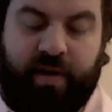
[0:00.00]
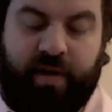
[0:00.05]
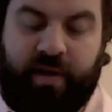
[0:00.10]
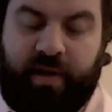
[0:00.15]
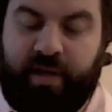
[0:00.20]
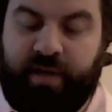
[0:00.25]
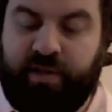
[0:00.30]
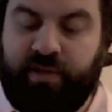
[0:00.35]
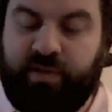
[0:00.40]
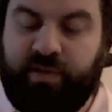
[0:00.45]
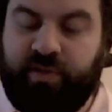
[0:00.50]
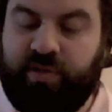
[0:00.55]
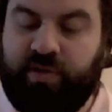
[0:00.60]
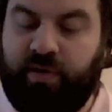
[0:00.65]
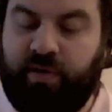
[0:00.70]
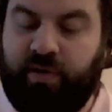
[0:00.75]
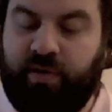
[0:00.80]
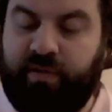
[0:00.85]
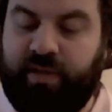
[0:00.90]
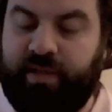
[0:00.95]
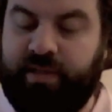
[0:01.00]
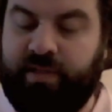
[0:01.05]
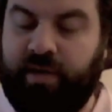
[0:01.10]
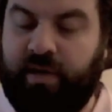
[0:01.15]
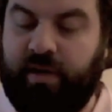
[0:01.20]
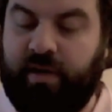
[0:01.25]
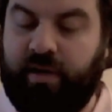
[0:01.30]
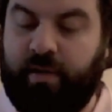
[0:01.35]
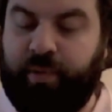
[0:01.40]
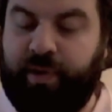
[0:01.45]
So these are
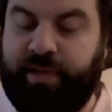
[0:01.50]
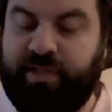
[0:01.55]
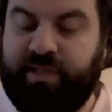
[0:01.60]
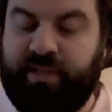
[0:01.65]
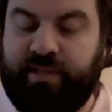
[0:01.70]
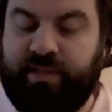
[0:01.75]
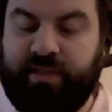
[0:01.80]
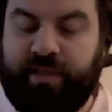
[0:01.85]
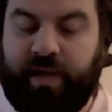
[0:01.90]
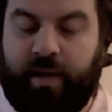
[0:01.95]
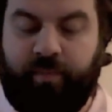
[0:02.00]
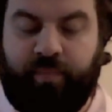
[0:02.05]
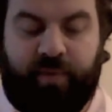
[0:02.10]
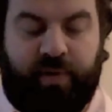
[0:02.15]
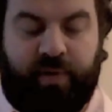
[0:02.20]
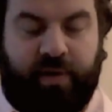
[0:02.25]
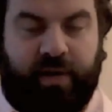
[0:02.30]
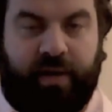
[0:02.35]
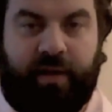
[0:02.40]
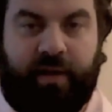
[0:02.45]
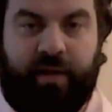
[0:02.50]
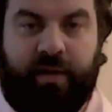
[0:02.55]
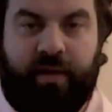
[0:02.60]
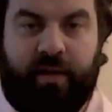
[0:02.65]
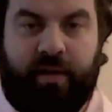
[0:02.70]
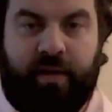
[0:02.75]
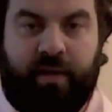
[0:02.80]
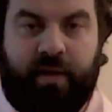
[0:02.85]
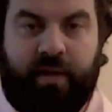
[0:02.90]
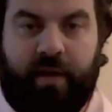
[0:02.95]
printed separately
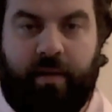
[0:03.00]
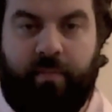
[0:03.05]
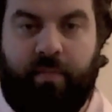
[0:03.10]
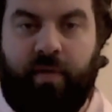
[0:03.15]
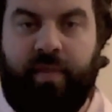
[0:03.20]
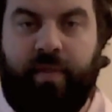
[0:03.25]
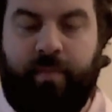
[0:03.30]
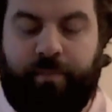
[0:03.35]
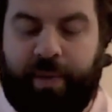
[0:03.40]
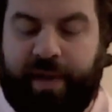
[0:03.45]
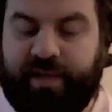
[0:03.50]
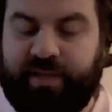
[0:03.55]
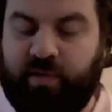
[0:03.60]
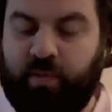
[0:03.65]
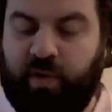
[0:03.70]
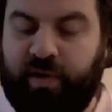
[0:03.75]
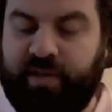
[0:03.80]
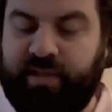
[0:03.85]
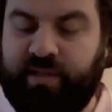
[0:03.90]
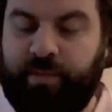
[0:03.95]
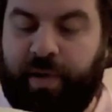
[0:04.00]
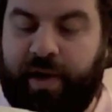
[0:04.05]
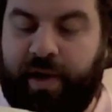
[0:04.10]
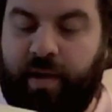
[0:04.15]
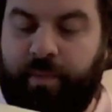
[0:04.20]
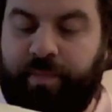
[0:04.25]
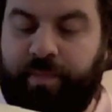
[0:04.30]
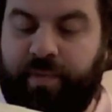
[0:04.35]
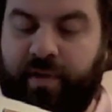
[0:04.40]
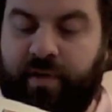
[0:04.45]
on the best quality
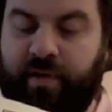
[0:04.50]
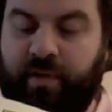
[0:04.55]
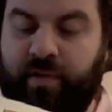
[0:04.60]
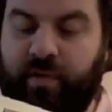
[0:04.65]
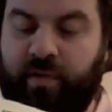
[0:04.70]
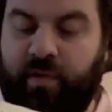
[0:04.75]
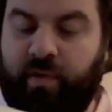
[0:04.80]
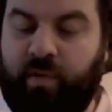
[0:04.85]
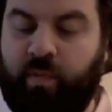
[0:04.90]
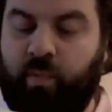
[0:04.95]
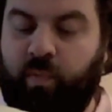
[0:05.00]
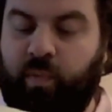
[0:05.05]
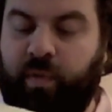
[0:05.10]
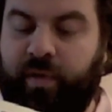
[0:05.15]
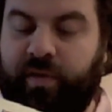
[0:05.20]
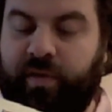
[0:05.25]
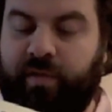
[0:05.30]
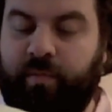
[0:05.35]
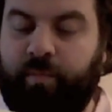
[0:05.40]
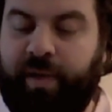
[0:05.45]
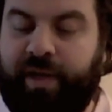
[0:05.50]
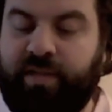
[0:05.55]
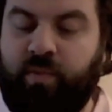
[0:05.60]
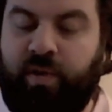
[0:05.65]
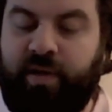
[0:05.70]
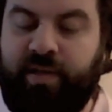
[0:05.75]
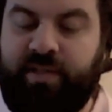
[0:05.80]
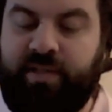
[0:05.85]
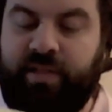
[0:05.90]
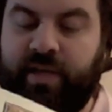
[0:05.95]
paper with the best
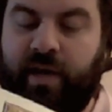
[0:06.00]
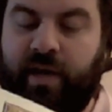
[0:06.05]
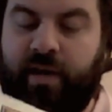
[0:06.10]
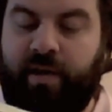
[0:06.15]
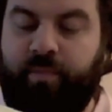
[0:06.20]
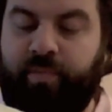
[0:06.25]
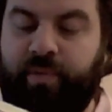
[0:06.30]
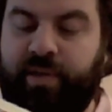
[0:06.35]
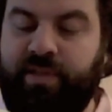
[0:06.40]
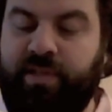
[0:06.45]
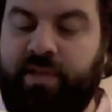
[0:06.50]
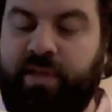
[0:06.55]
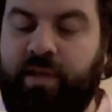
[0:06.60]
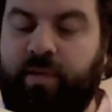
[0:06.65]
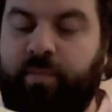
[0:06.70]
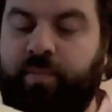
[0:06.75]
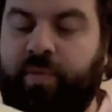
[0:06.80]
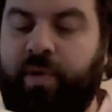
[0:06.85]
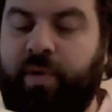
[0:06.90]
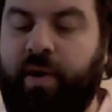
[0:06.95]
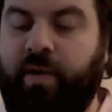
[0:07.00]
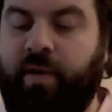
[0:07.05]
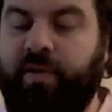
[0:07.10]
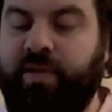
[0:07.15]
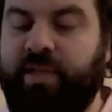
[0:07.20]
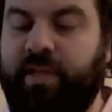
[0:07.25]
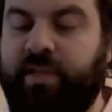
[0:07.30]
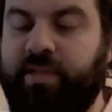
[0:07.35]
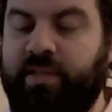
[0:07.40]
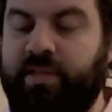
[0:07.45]
quality colour printing
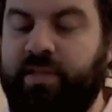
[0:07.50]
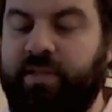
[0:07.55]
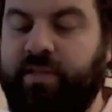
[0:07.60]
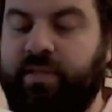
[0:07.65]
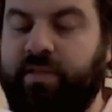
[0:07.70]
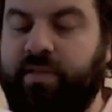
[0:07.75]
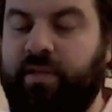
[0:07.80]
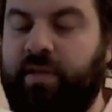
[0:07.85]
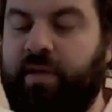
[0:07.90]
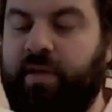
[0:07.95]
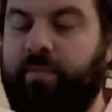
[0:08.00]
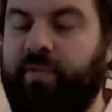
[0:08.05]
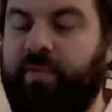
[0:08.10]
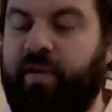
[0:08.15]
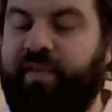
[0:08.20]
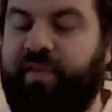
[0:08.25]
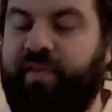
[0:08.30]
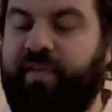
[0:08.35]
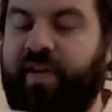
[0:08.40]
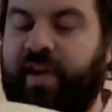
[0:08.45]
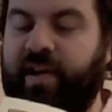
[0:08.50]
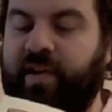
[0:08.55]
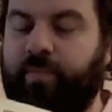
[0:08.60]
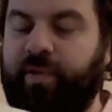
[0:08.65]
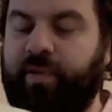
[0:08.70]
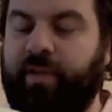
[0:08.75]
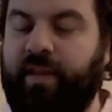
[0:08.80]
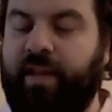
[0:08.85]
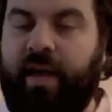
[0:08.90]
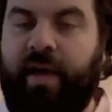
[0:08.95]
processes available,
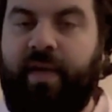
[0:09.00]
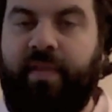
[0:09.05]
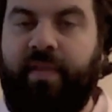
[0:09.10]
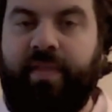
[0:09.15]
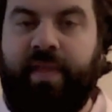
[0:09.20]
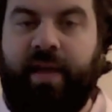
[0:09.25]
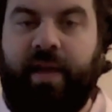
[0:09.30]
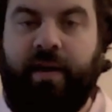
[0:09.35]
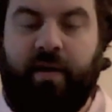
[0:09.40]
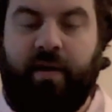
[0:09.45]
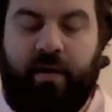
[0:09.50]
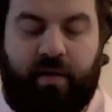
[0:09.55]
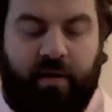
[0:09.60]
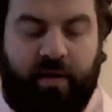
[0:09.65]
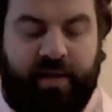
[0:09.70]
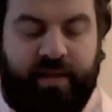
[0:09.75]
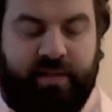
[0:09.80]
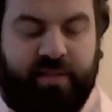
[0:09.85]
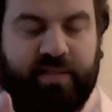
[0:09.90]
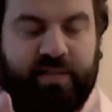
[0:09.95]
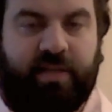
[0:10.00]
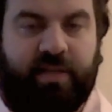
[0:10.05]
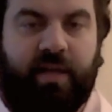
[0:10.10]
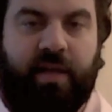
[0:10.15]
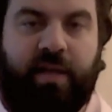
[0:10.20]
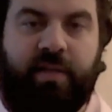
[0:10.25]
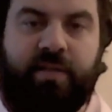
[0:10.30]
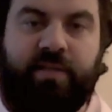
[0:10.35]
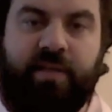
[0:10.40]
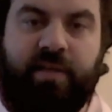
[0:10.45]
and then are inserted
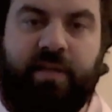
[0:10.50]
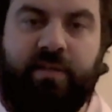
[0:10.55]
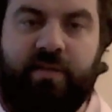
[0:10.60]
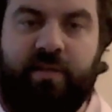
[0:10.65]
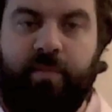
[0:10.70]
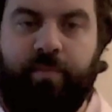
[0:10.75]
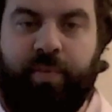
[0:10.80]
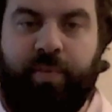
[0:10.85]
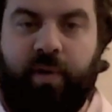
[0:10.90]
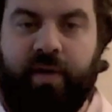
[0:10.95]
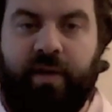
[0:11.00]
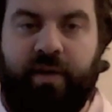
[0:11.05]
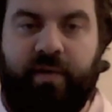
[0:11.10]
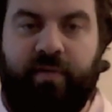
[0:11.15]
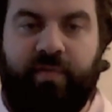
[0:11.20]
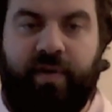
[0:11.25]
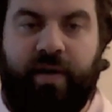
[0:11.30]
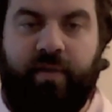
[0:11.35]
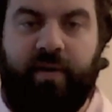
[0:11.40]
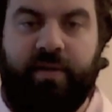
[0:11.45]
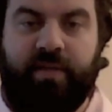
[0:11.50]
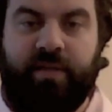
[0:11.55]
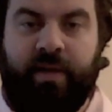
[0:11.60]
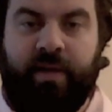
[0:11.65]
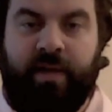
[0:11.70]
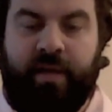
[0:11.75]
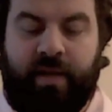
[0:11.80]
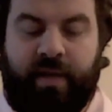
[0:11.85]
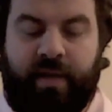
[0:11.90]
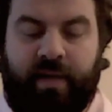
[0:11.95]
into the book in various
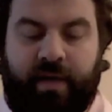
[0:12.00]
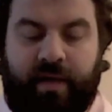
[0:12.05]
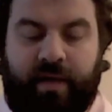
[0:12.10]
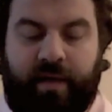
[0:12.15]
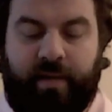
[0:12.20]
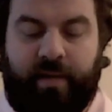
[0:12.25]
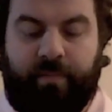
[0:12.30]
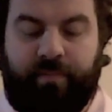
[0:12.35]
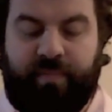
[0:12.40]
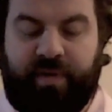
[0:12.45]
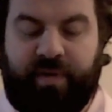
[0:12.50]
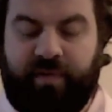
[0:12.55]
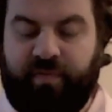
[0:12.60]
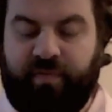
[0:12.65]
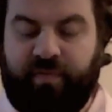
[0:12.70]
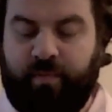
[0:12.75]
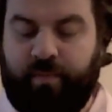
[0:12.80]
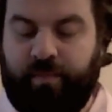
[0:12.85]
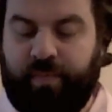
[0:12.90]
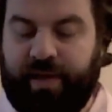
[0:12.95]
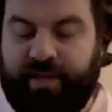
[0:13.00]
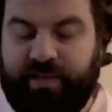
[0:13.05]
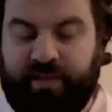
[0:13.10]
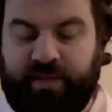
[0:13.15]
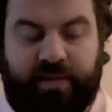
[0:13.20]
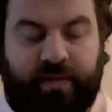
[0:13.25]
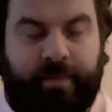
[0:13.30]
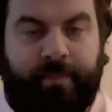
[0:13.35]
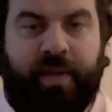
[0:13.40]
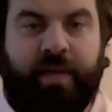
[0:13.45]
different
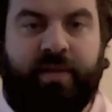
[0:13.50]
places.